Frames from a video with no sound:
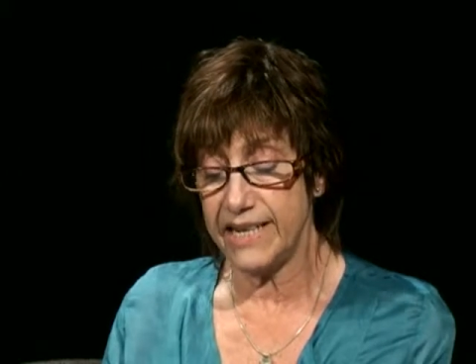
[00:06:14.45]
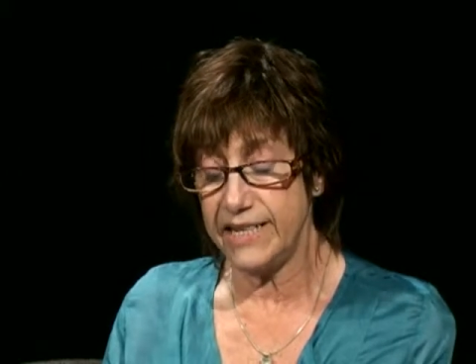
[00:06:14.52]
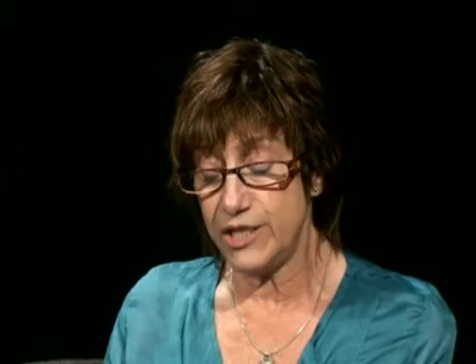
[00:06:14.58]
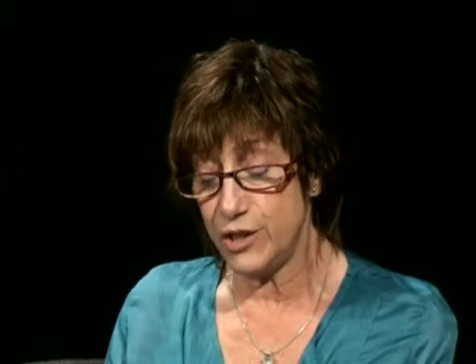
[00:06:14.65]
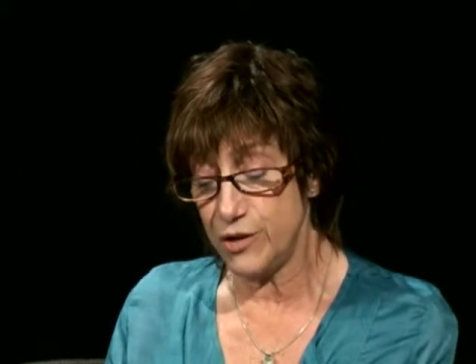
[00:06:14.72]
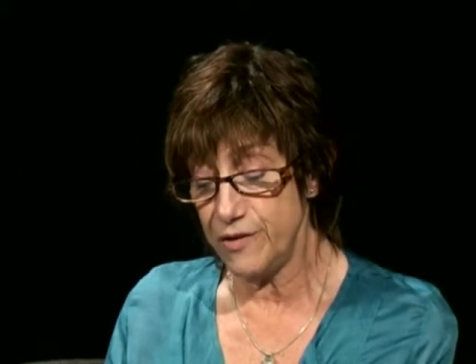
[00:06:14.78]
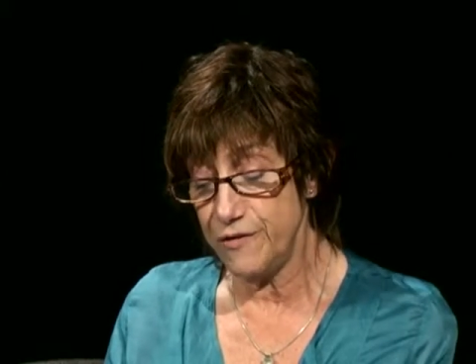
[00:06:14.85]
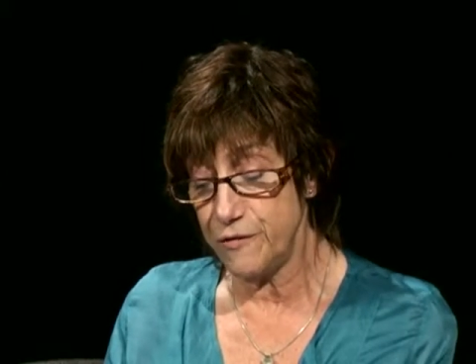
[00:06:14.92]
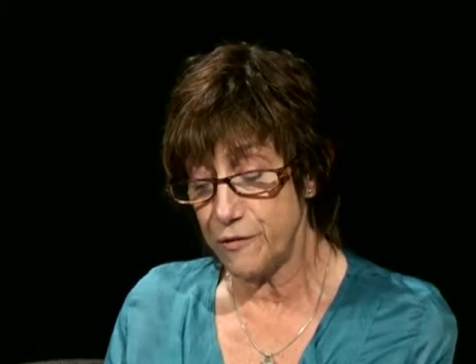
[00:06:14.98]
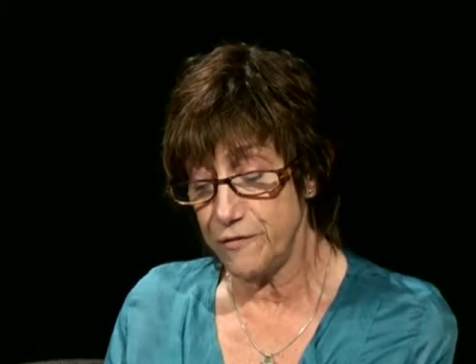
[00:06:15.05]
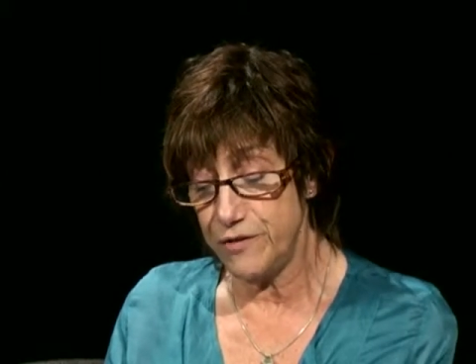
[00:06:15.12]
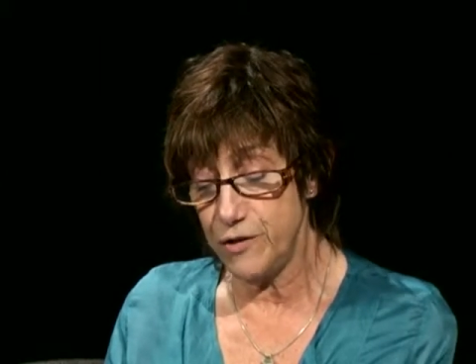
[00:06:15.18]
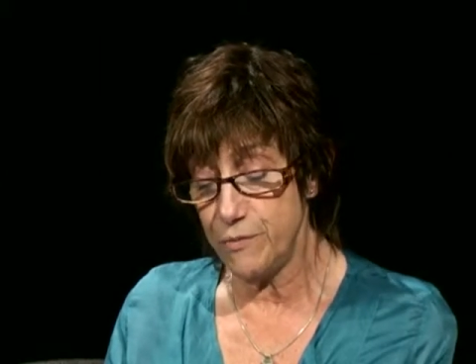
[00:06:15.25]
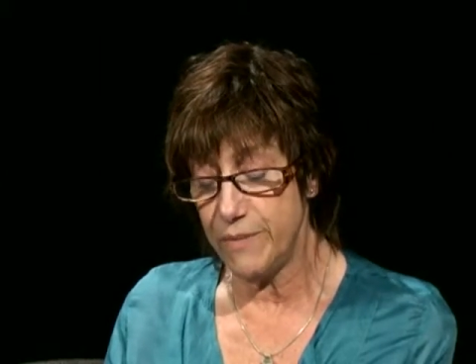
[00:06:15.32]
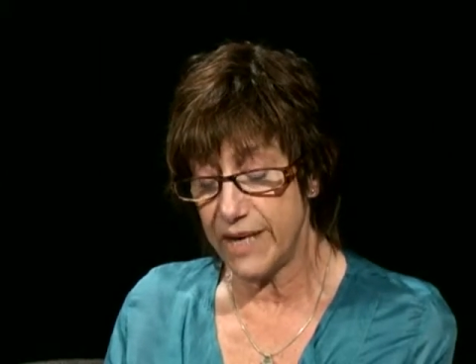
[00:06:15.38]
he stood for a
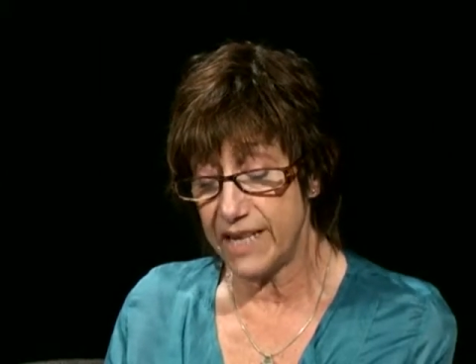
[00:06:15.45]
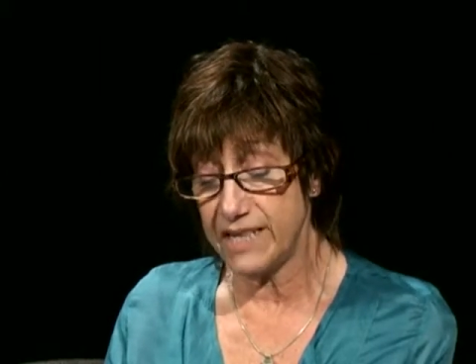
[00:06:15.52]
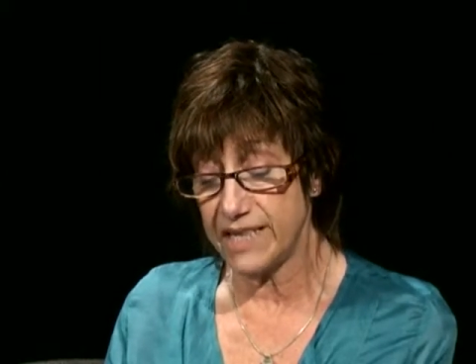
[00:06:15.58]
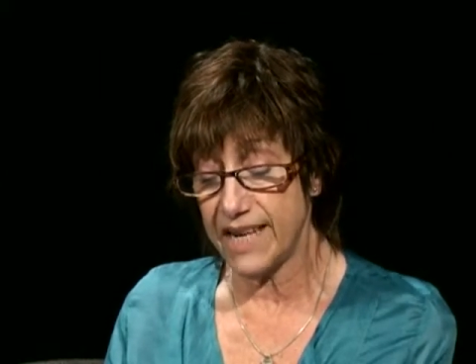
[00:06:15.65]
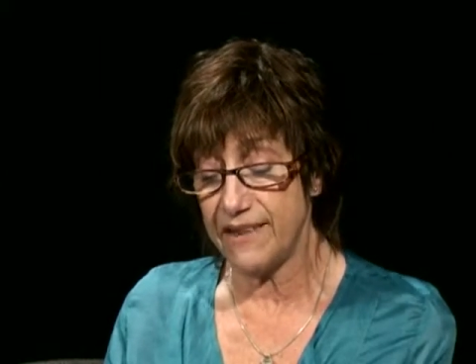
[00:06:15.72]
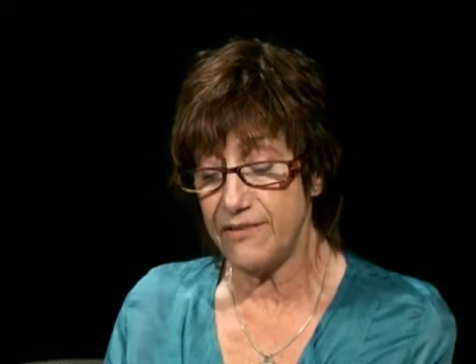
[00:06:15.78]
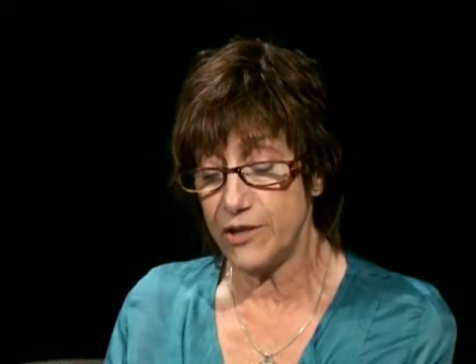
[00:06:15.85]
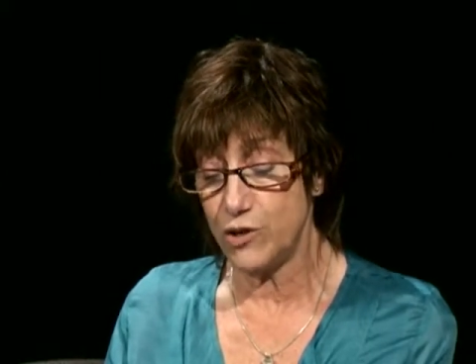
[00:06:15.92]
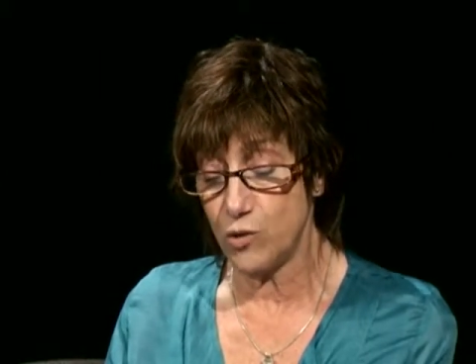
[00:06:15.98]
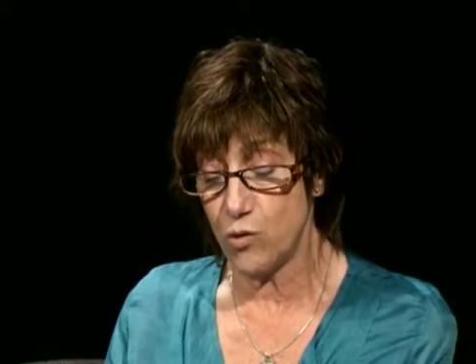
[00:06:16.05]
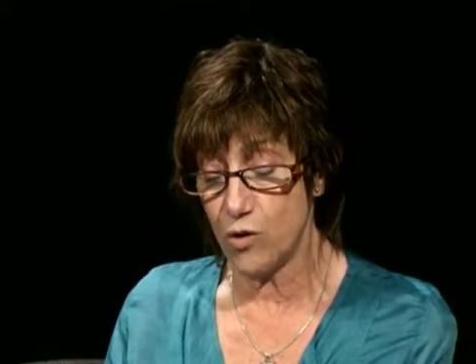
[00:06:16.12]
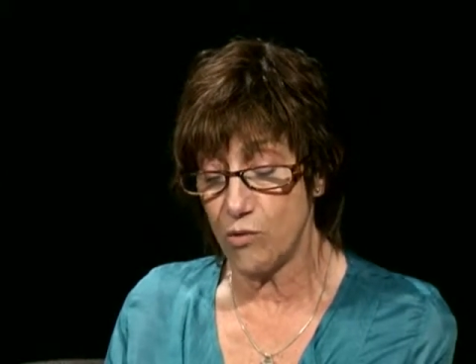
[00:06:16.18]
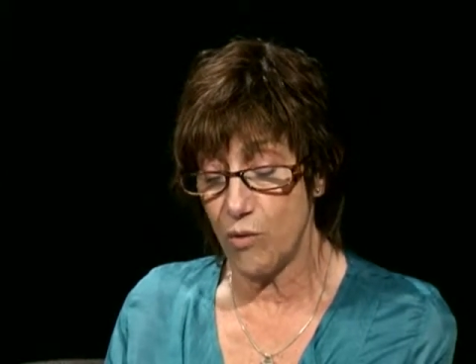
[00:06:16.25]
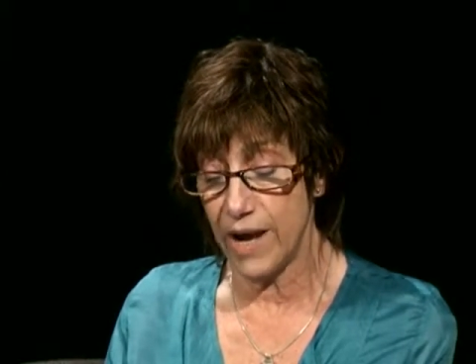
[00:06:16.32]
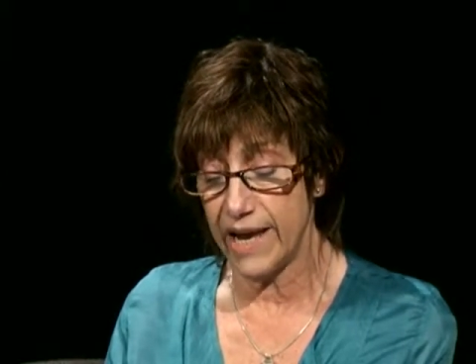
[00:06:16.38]
few minutes at the
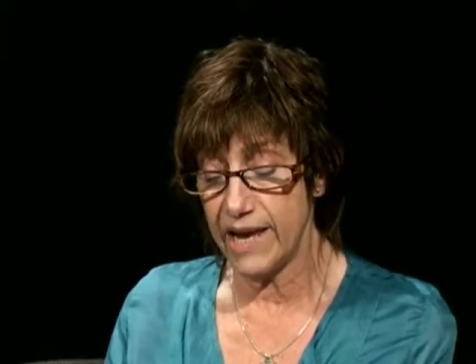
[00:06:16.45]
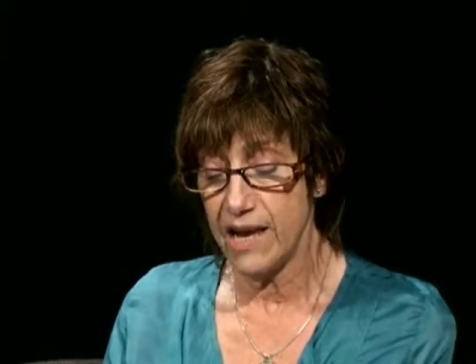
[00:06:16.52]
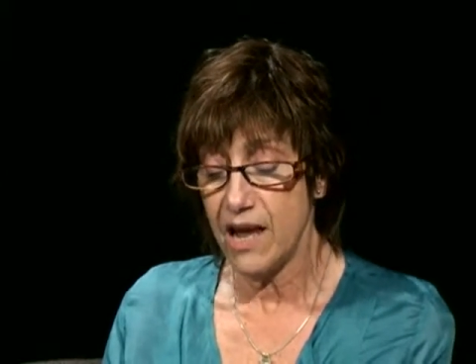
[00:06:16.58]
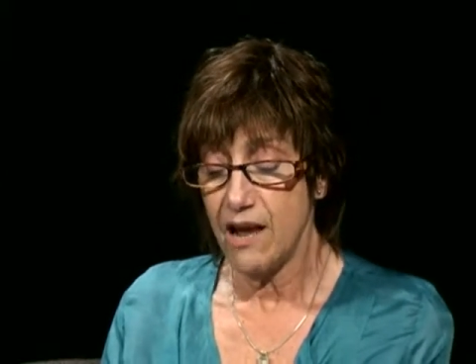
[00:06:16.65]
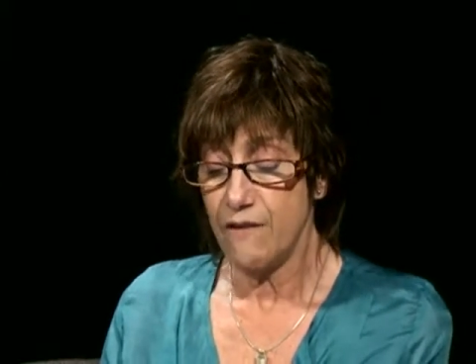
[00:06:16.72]
doorway,